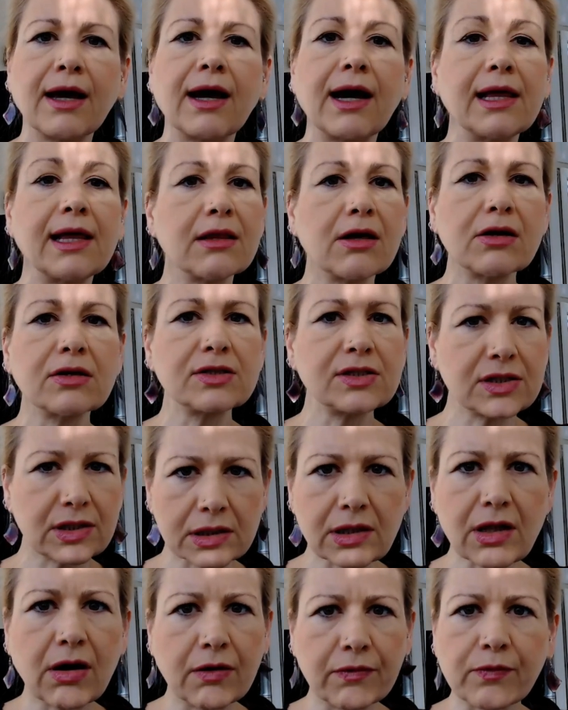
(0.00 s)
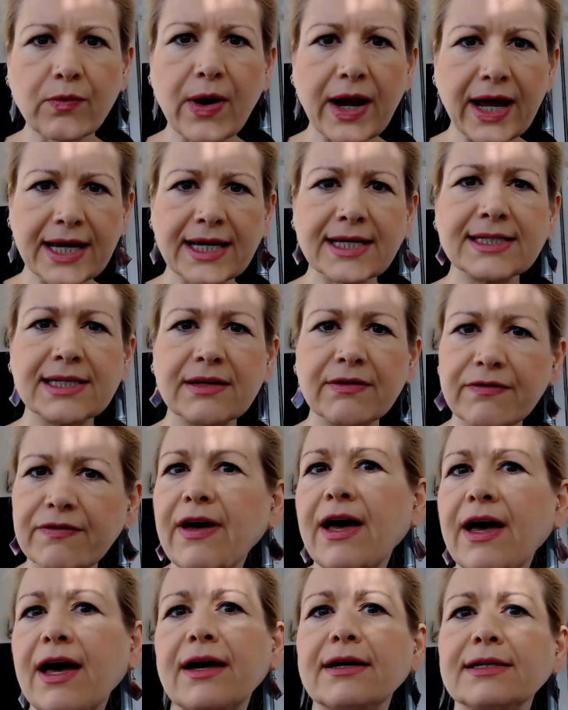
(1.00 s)
I lost a lot of weight, in
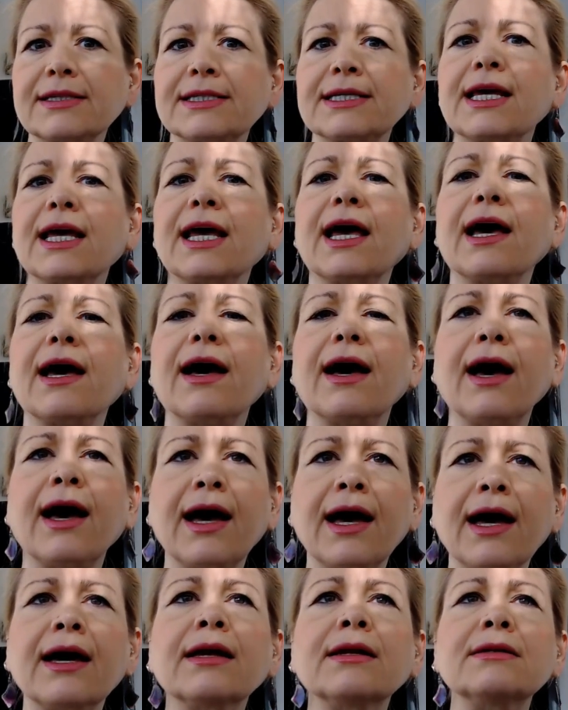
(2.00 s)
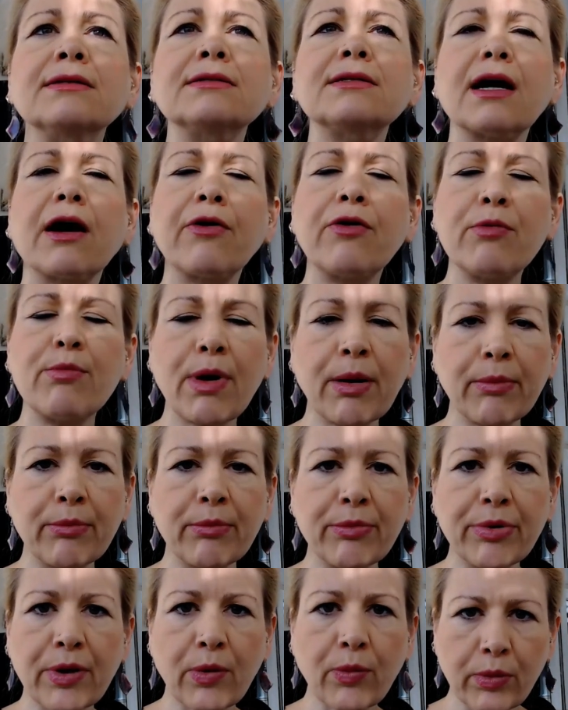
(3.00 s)
fact. And I
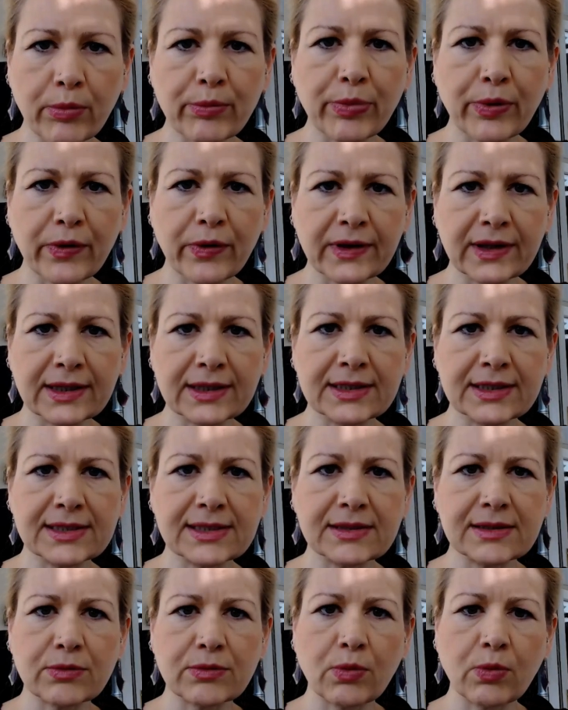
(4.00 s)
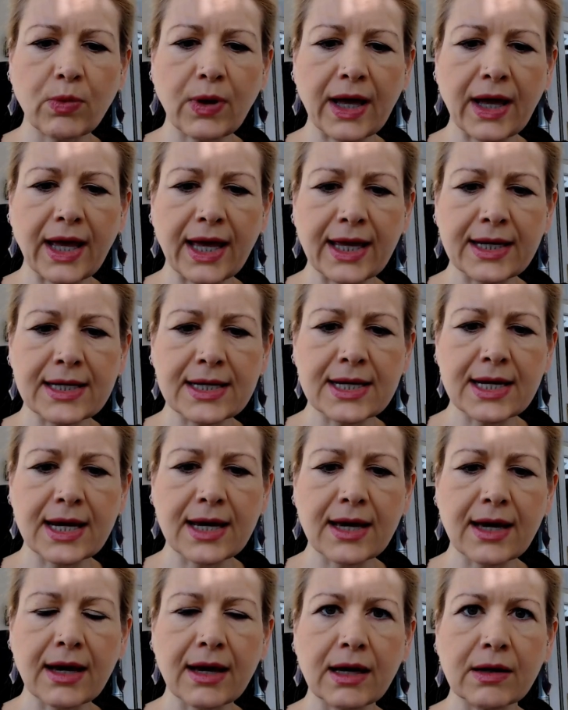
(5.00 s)
remember at one point when
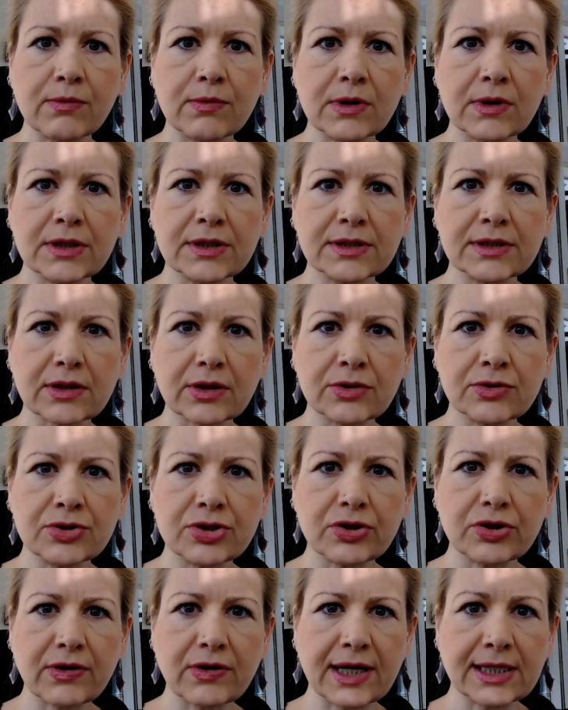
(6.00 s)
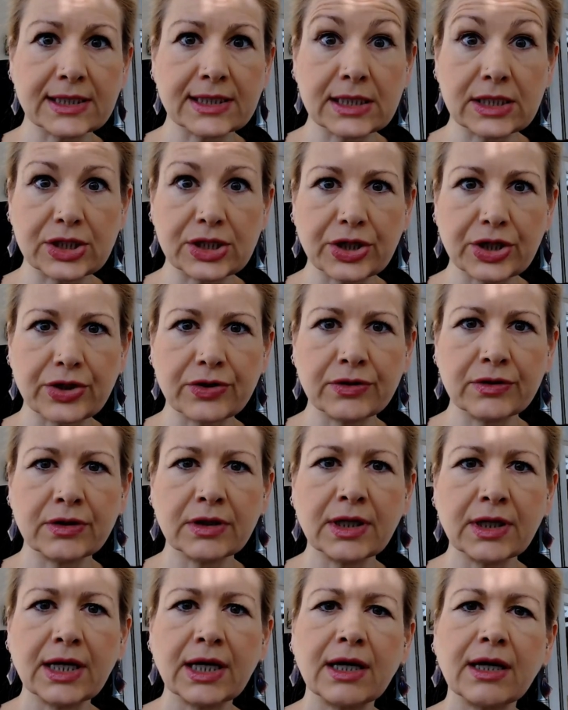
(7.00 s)
I was under 8
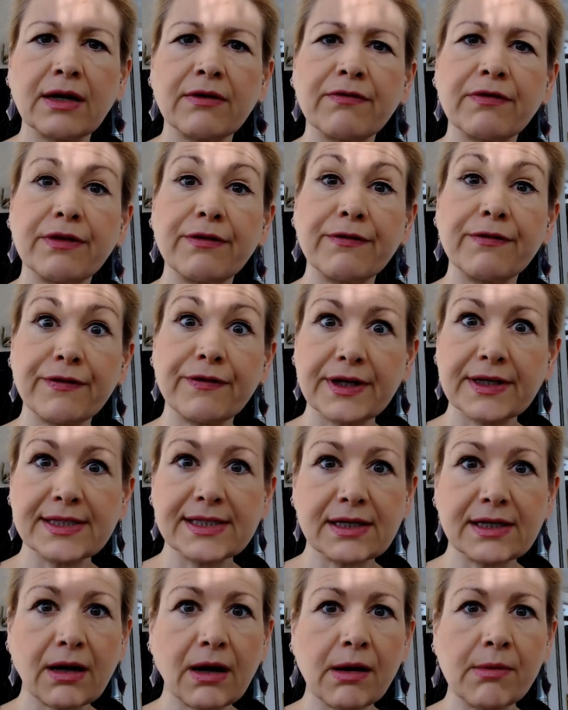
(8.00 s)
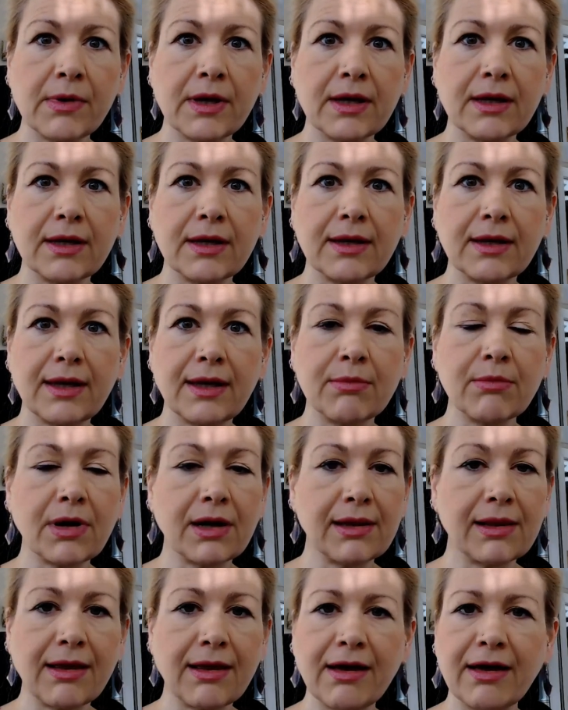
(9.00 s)
stone for the first time in
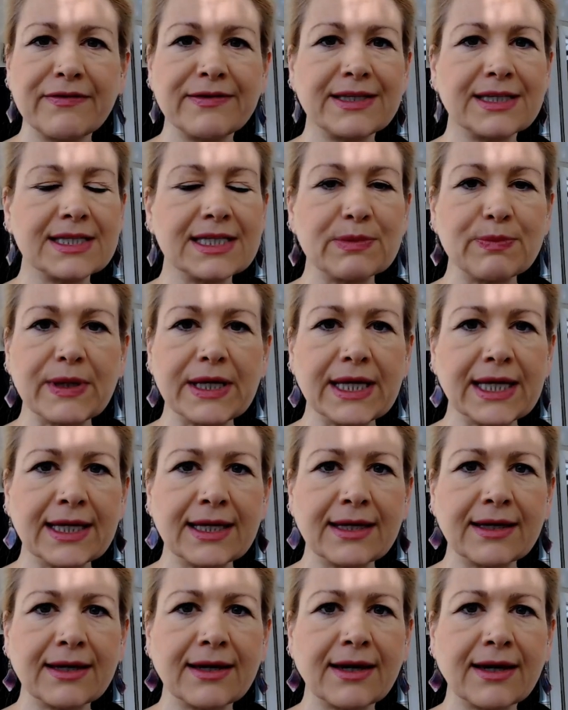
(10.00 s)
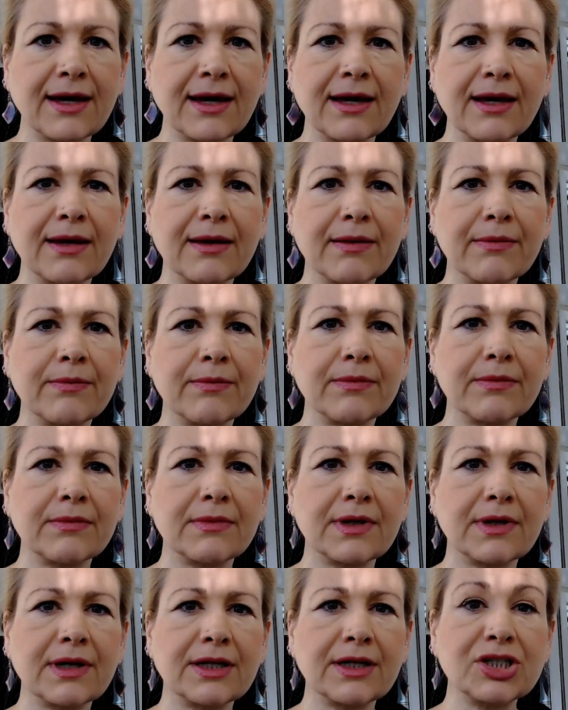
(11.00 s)
my life since being
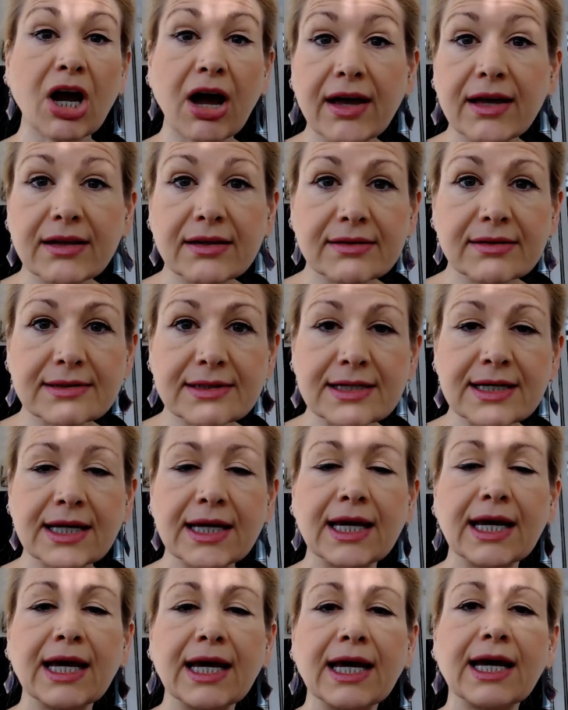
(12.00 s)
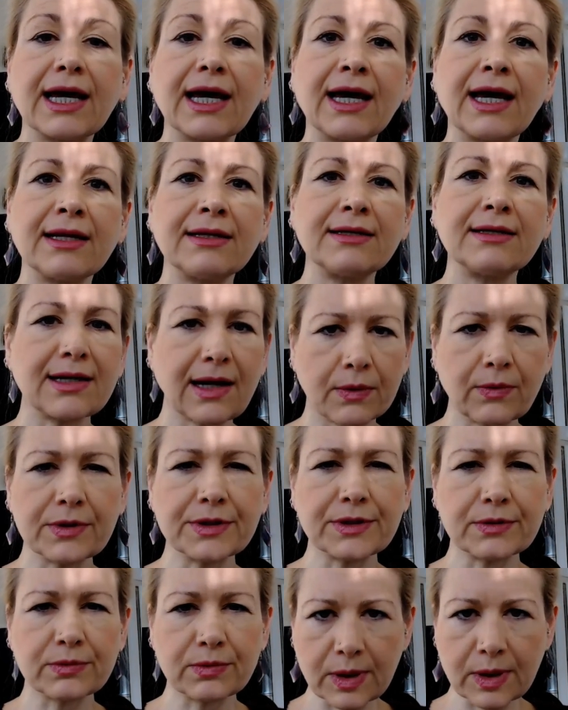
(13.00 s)
a child, and that
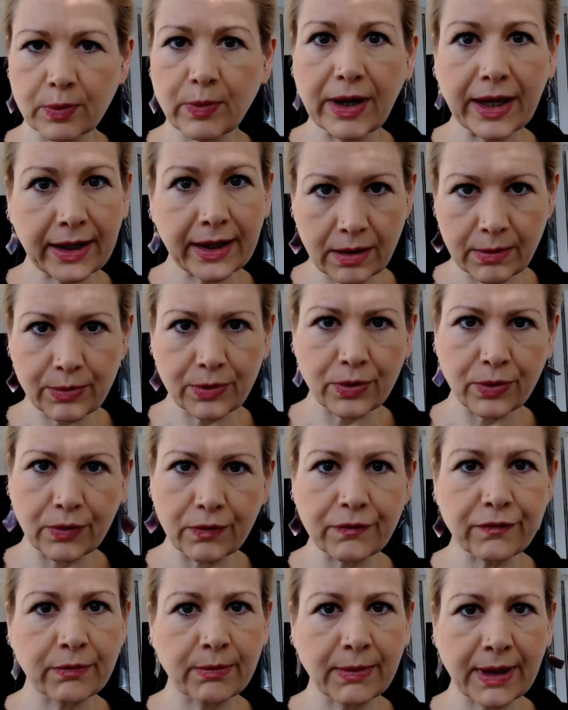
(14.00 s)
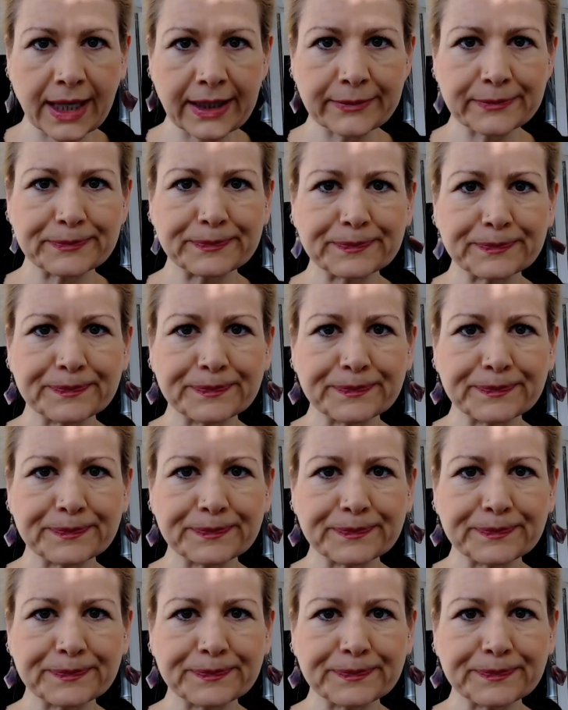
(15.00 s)
was a real wake-up call for me.